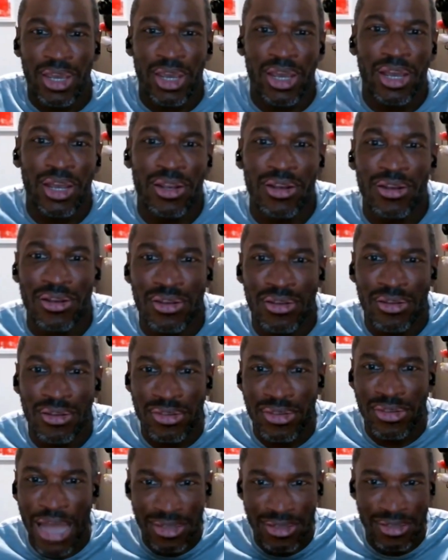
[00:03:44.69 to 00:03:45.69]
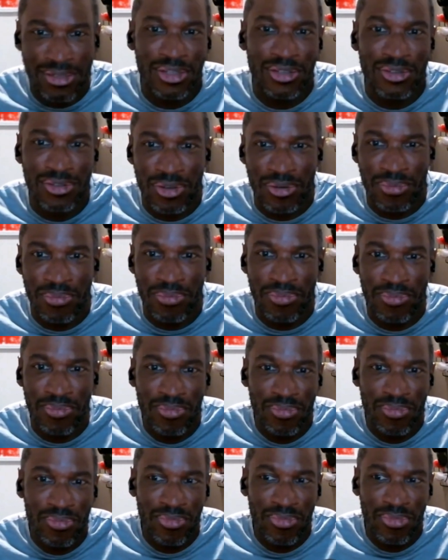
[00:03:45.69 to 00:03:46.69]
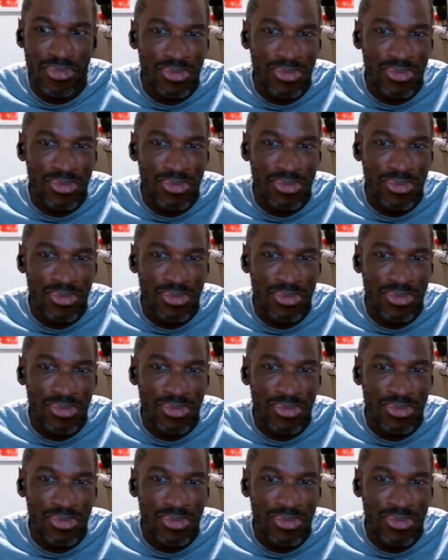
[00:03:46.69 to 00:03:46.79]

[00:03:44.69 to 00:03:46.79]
And that system